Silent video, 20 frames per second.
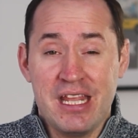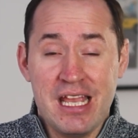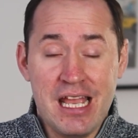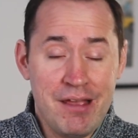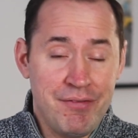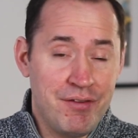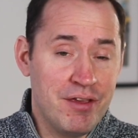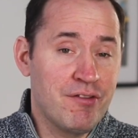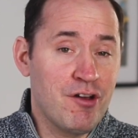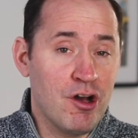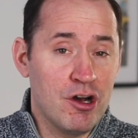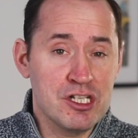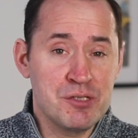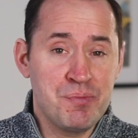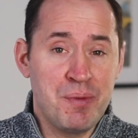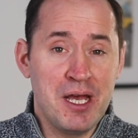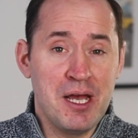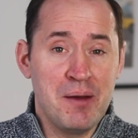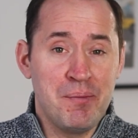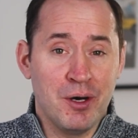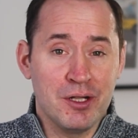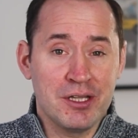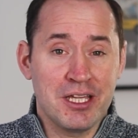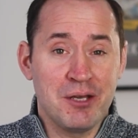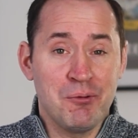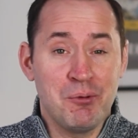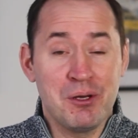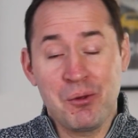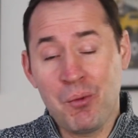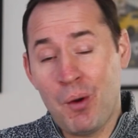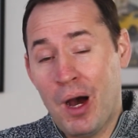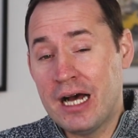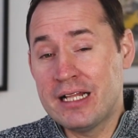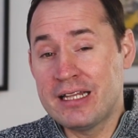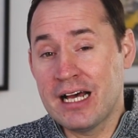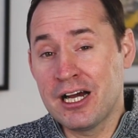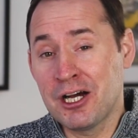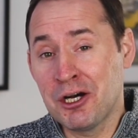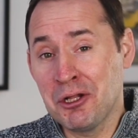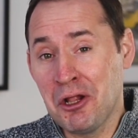if you've got a spare body with a
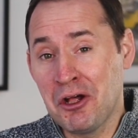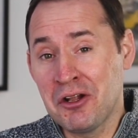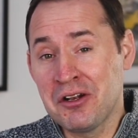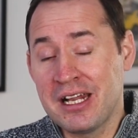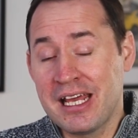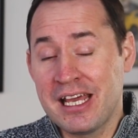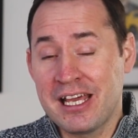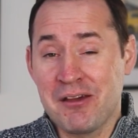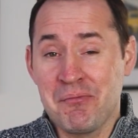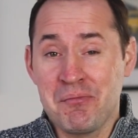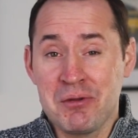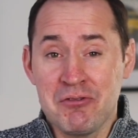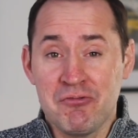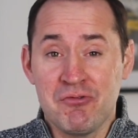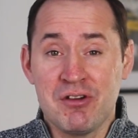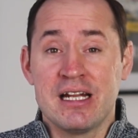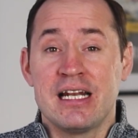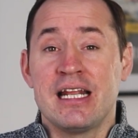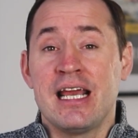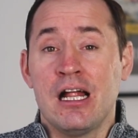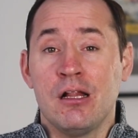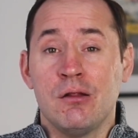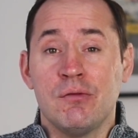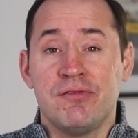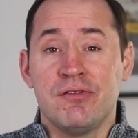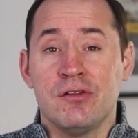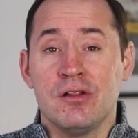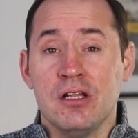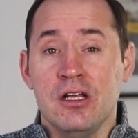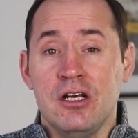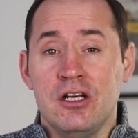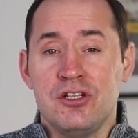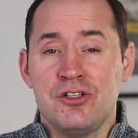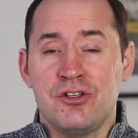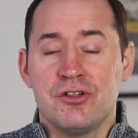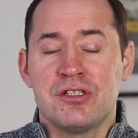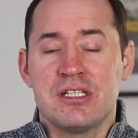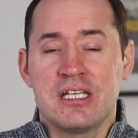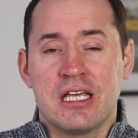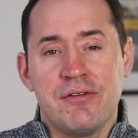wide angle on, it can be really helpful
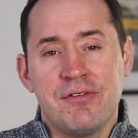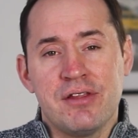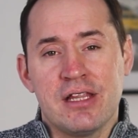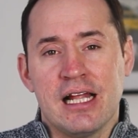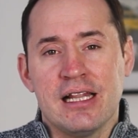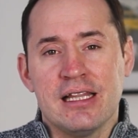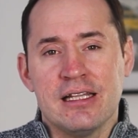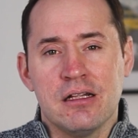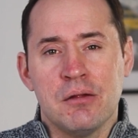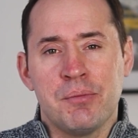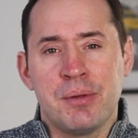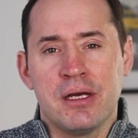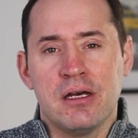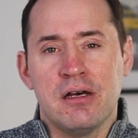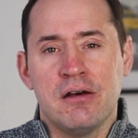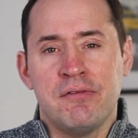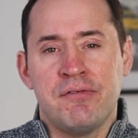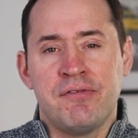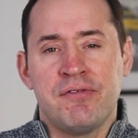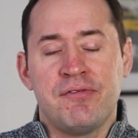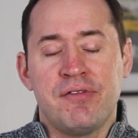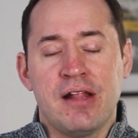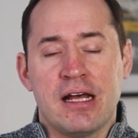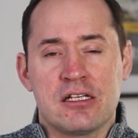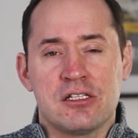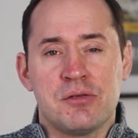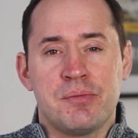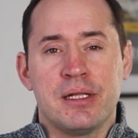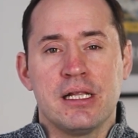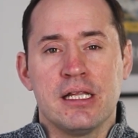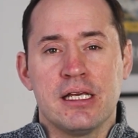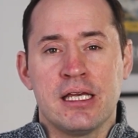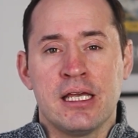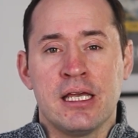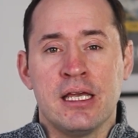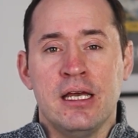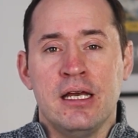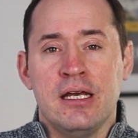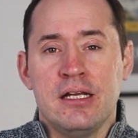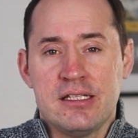just to give you that little bit of
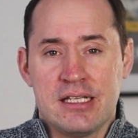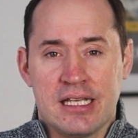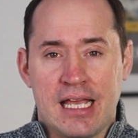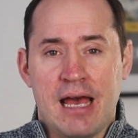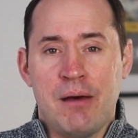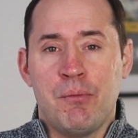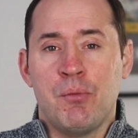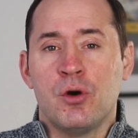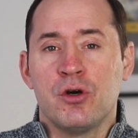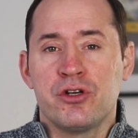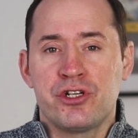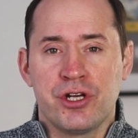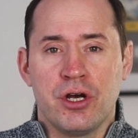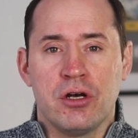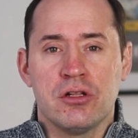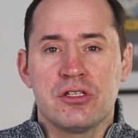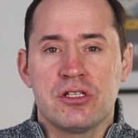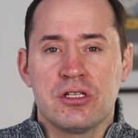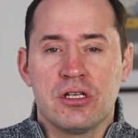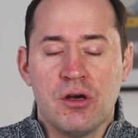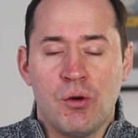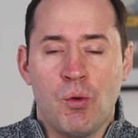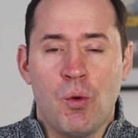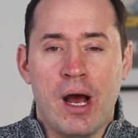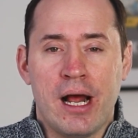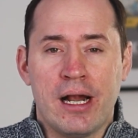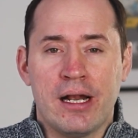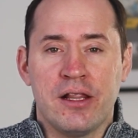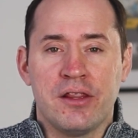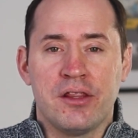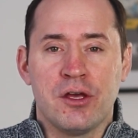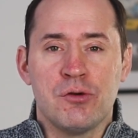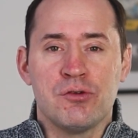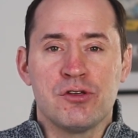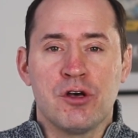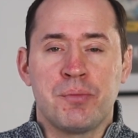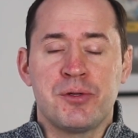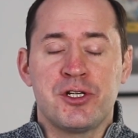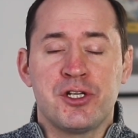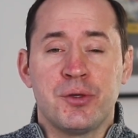flexibility to get more shots when those
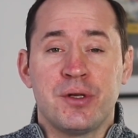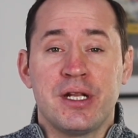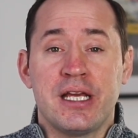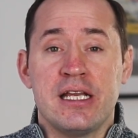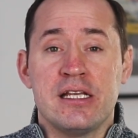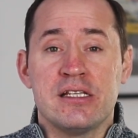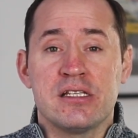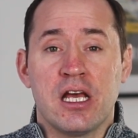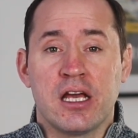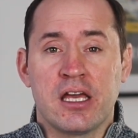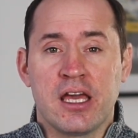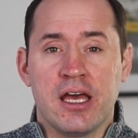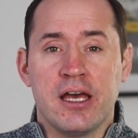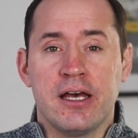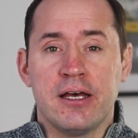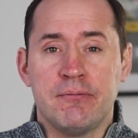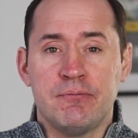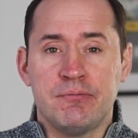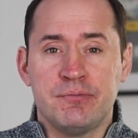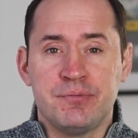opportunities occur.